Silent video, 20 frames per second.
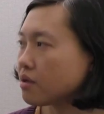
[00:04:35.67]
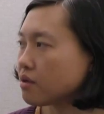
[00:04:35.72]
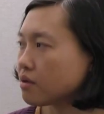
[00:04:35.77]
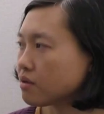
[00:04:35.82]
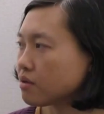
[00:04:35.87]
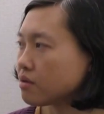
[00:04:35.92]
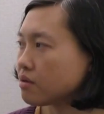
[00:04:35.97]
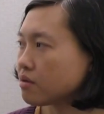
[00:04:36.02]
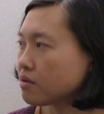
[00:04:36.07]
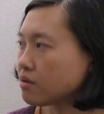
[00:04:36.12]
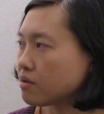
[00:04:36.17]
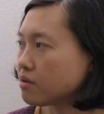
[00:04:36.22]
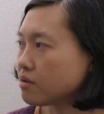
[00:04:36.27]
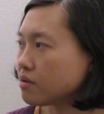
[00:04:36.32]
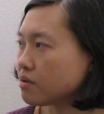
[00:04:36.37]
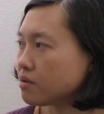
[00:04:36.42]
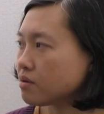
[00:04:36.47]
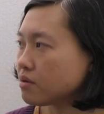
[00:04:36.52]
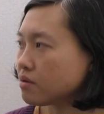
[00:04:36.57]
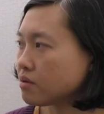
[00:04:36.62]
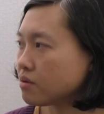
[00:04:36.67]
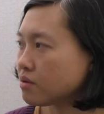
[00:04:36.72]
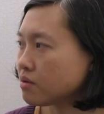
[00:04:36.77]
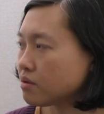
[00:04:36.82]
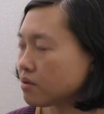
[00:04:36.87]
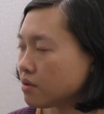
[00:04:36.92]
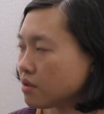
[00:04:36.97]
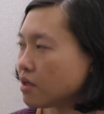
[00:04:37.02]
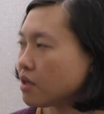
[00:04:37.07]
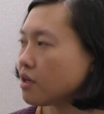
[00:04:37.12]

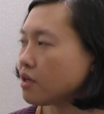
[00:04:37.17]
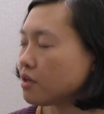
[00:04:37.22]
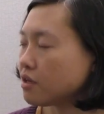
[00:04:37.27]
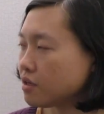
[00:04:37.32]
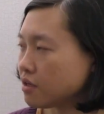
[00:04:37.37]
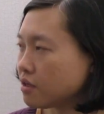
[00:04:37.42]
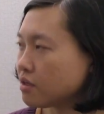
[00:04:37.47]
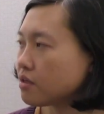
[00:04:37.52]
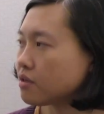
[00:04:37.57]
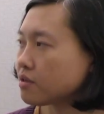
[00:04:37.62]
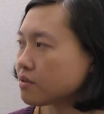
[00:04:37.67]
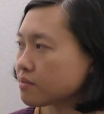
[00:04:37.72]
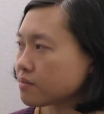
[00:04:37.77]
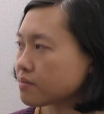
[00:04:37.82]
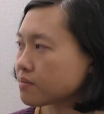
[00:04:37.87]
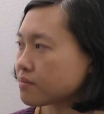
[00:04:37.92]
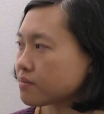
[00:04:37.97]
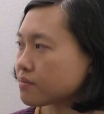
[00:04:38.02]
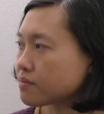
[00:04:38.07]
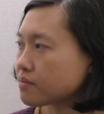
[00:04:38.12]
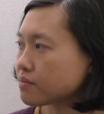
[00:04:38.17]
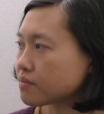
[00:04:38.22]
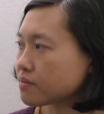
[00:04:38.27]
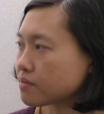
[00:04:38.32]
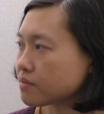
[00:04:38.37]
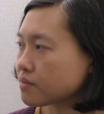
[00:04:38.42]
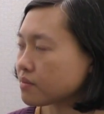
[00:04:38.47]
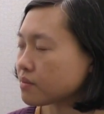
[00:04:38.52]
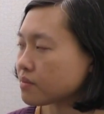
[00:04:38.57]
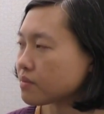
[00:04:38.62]

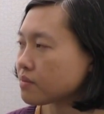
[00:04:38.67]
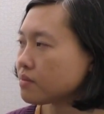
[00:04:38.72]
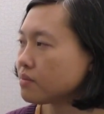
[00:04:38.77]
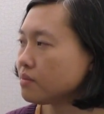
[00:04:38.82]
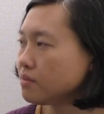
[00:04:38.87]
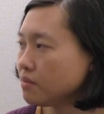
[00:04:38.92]
(not speaking)